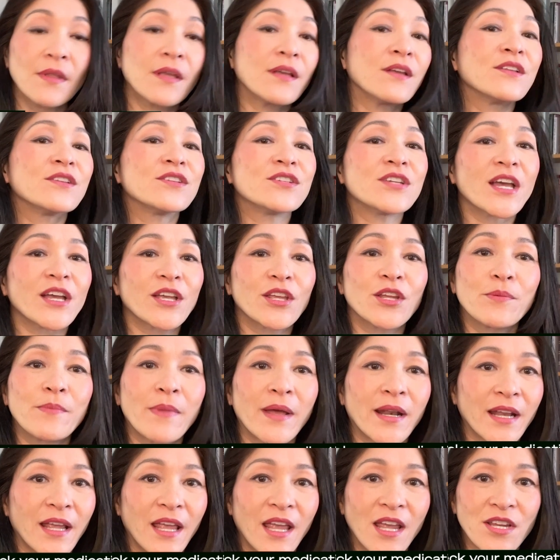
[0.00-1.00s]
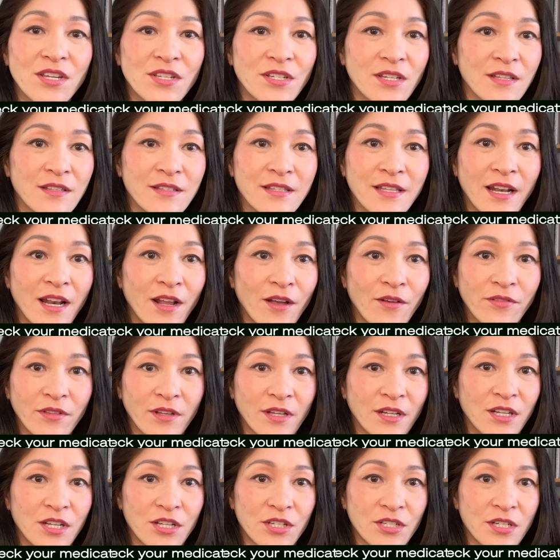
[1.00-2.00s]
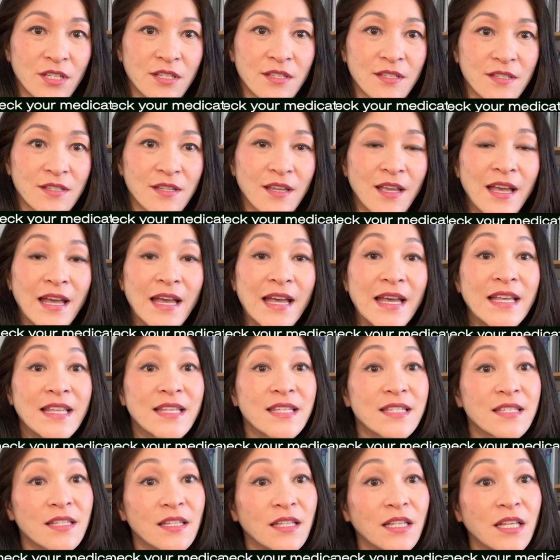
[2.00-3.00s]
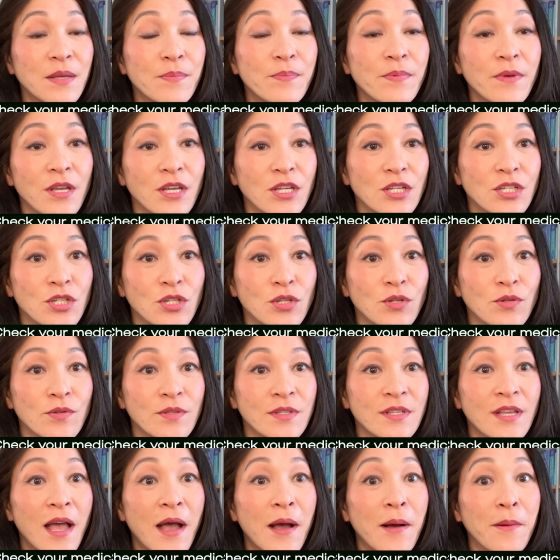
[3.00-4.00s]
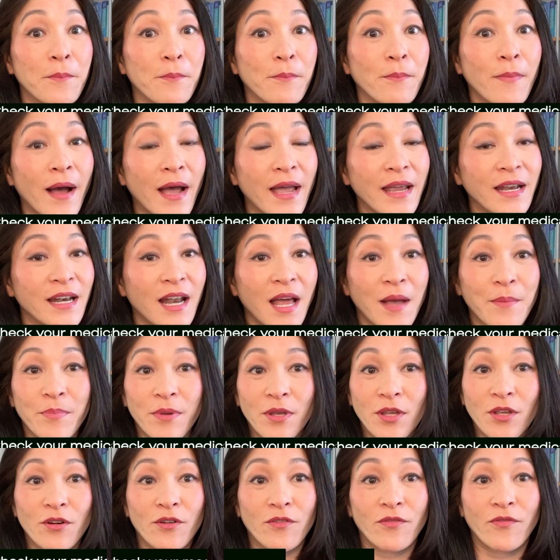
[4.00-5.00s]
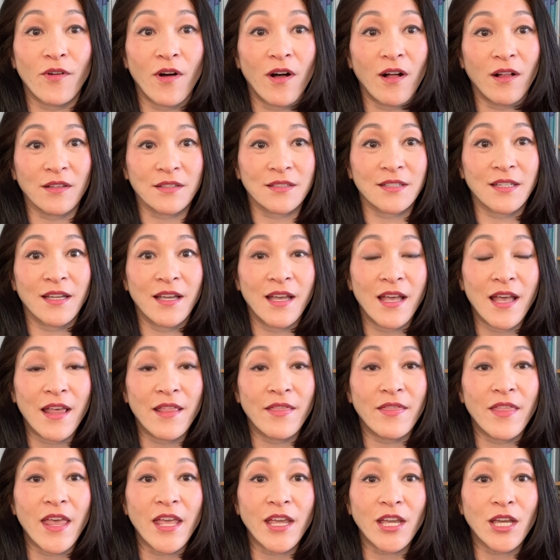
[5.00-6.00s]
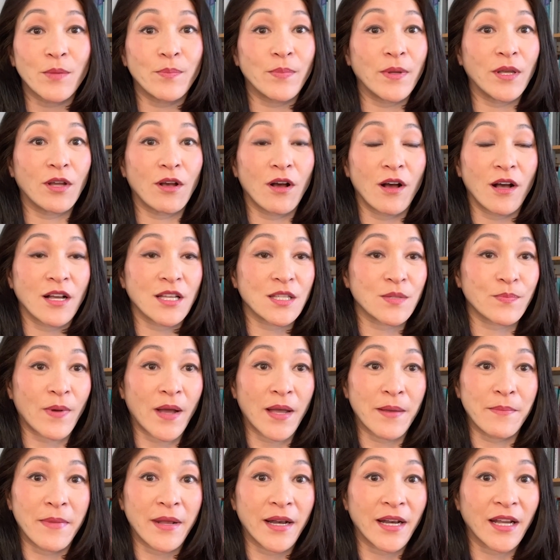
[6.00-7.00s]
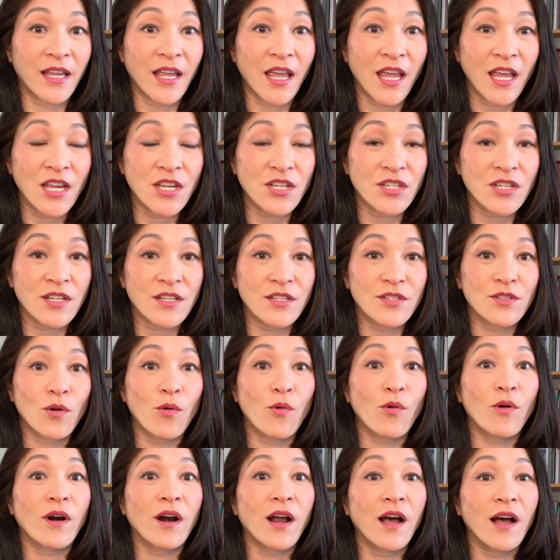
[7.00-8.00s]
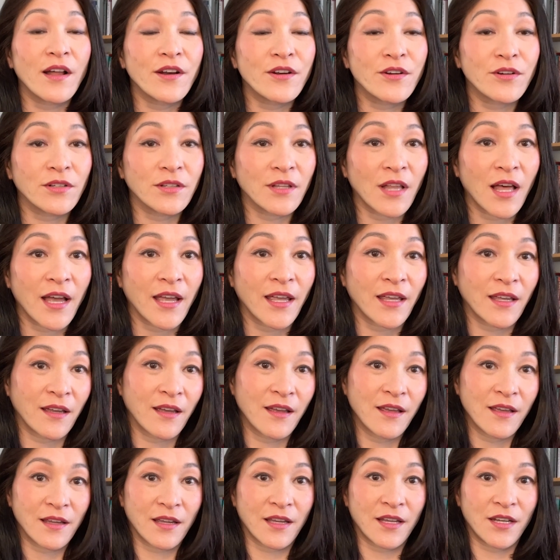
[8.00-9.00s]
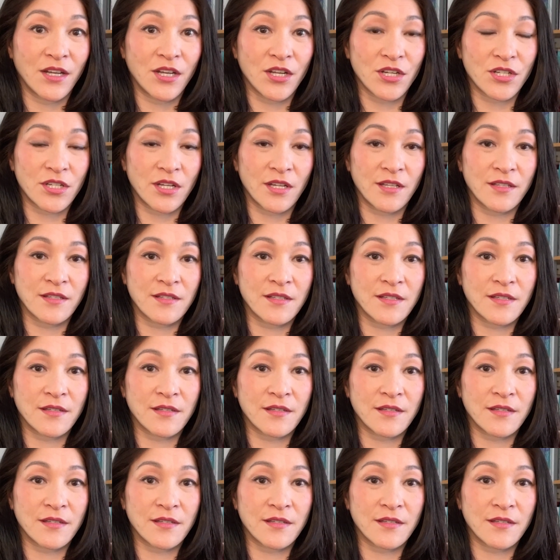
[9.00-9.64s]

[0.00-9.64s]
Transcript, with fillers: Check your medications and health conditions. Sleep issues might not be your fault. They could be caused by medications or underlying conditions.